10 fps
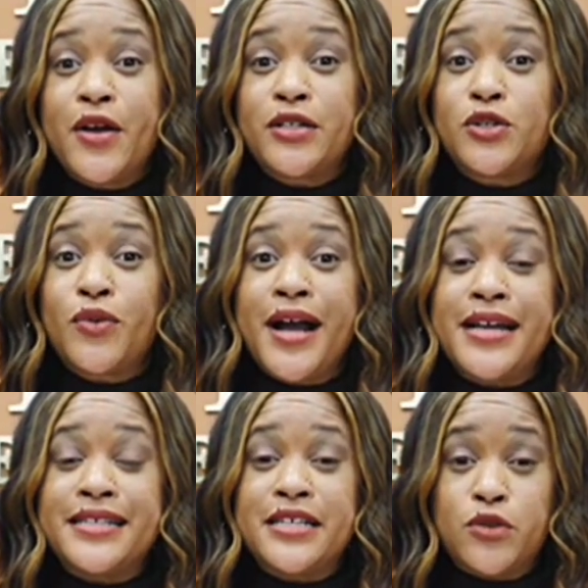
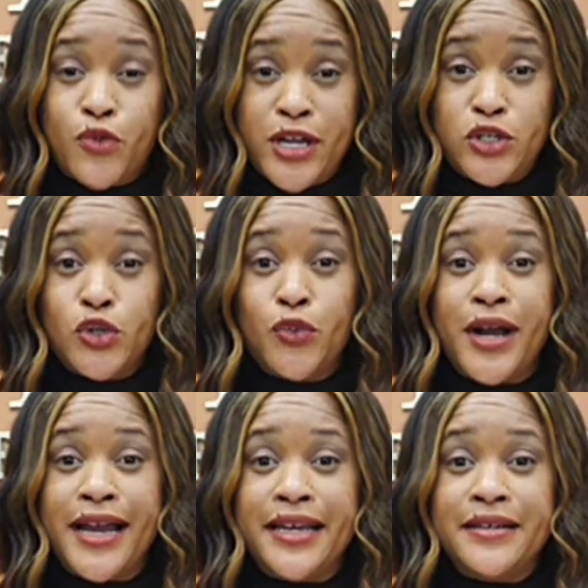characterized as a racial
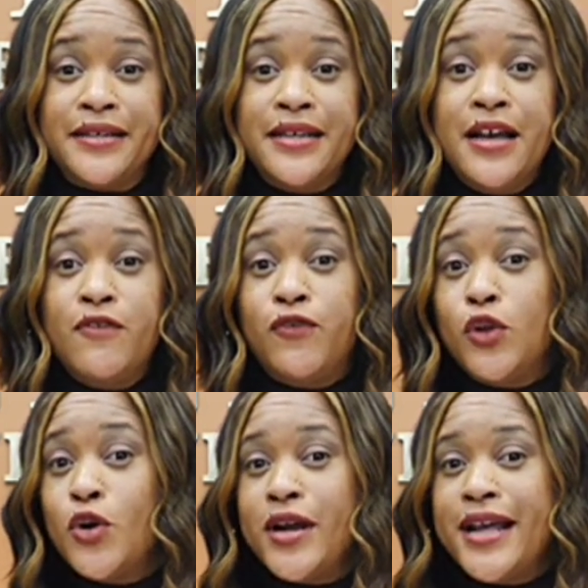riot.
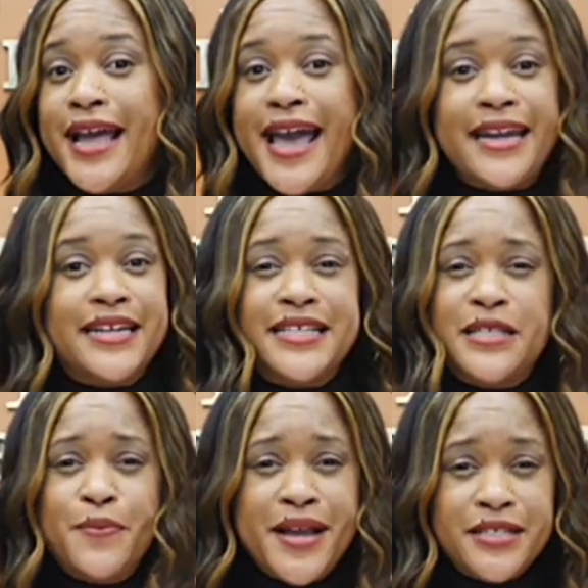Florida had an
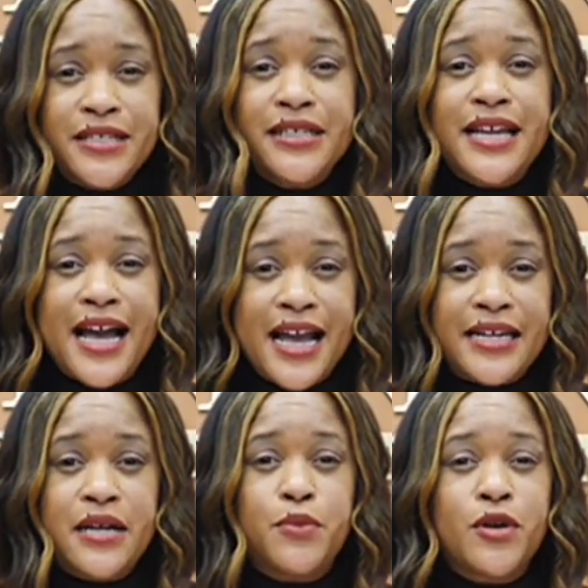especially
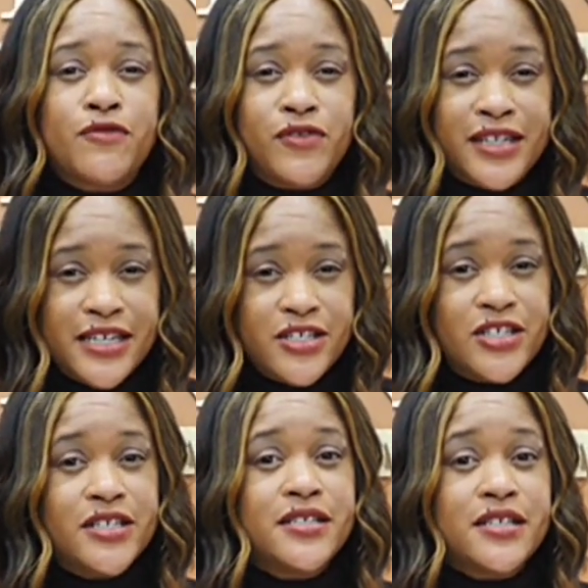high number of
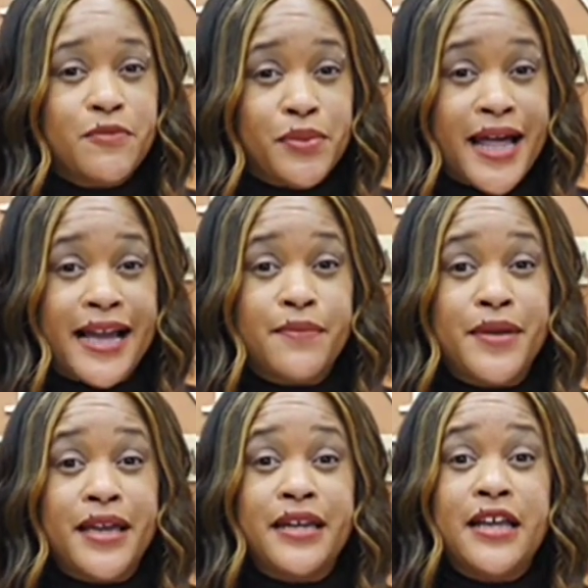lynchings of black
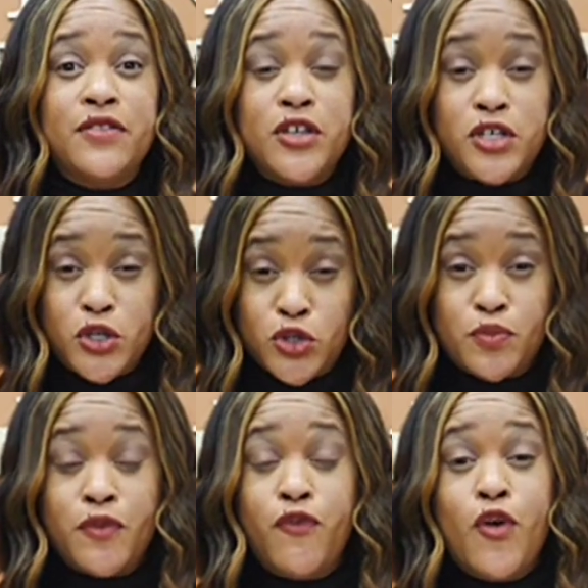men in the
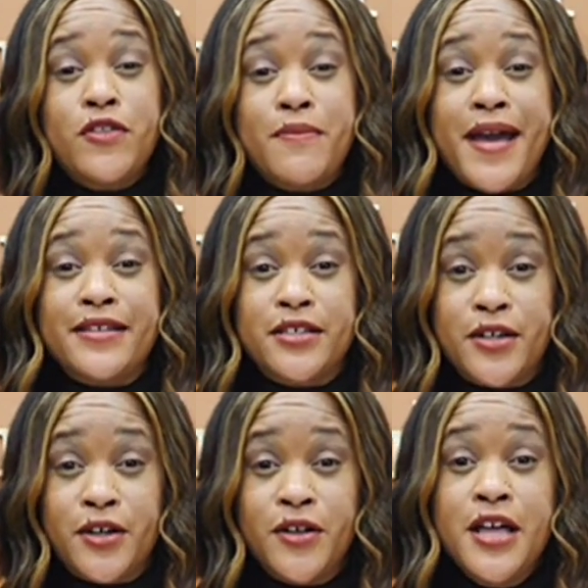years before the
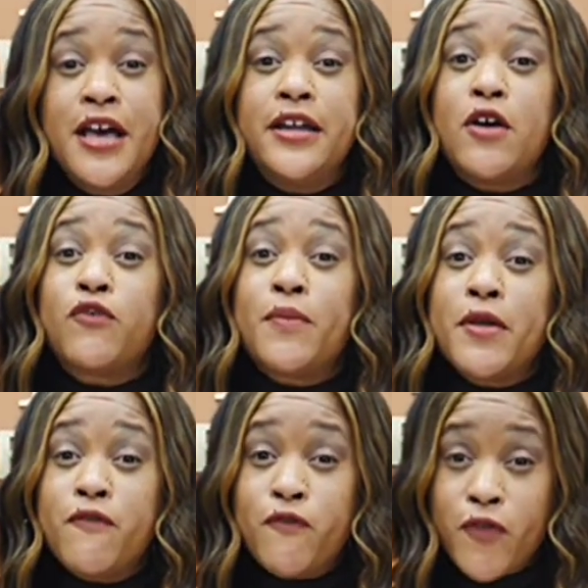massacre. Now,
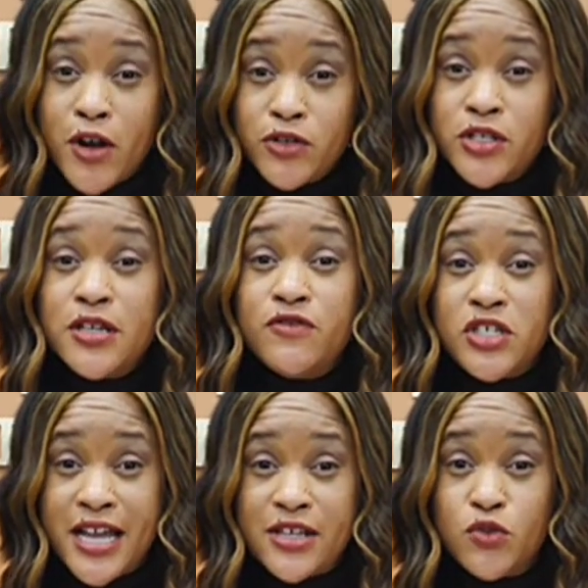from the 1st
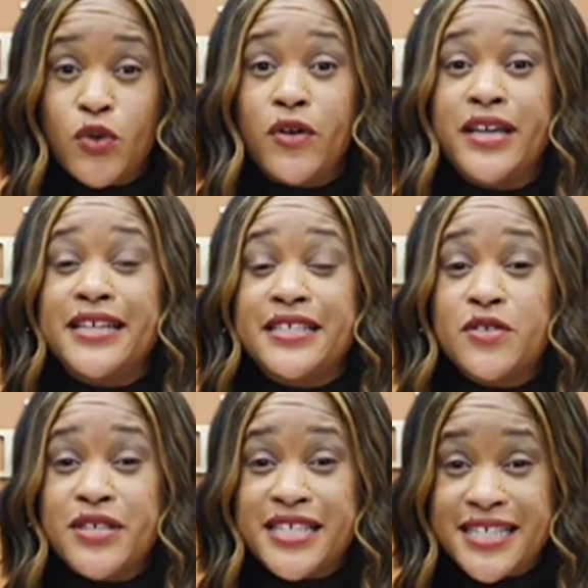of January
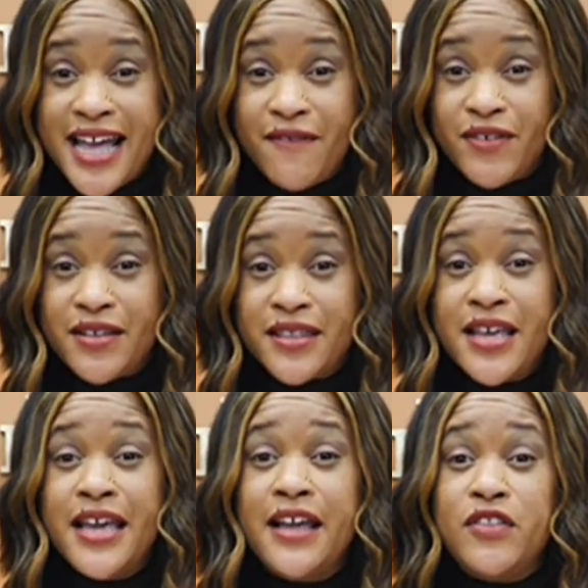until the 7th
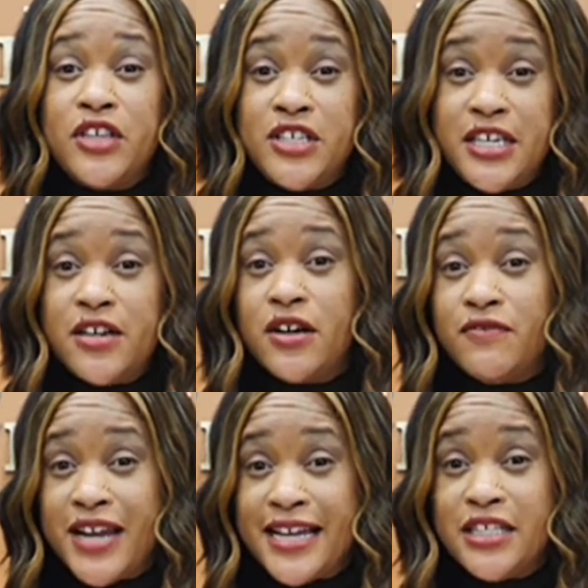in the year
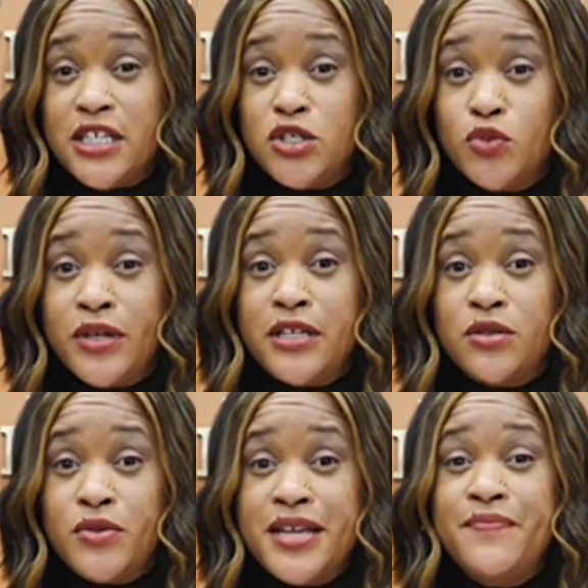of
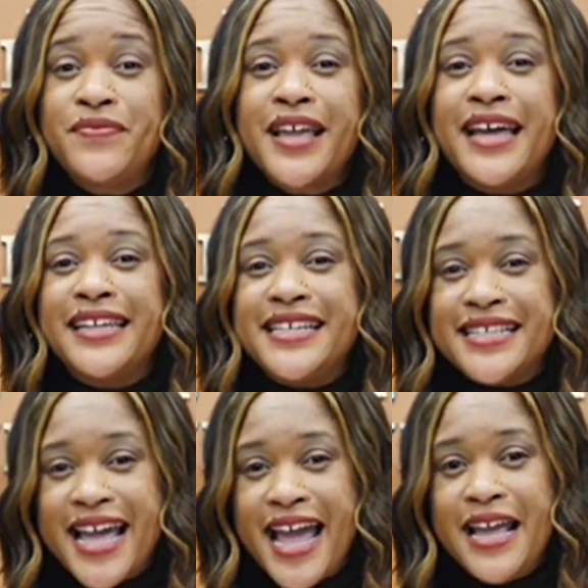1923, at
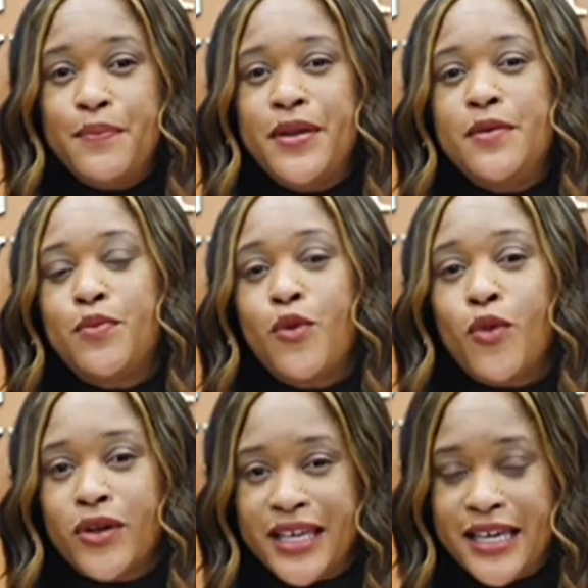least eight people
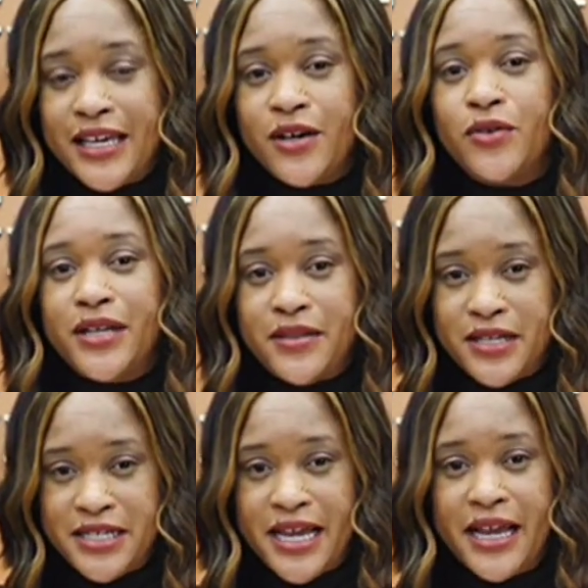were killed
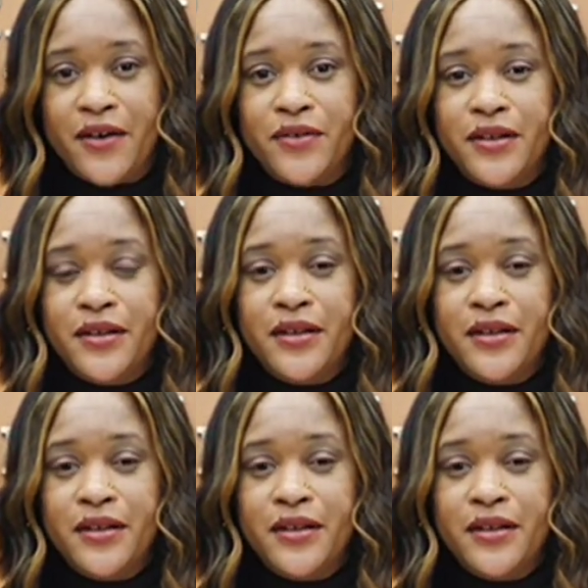in the town.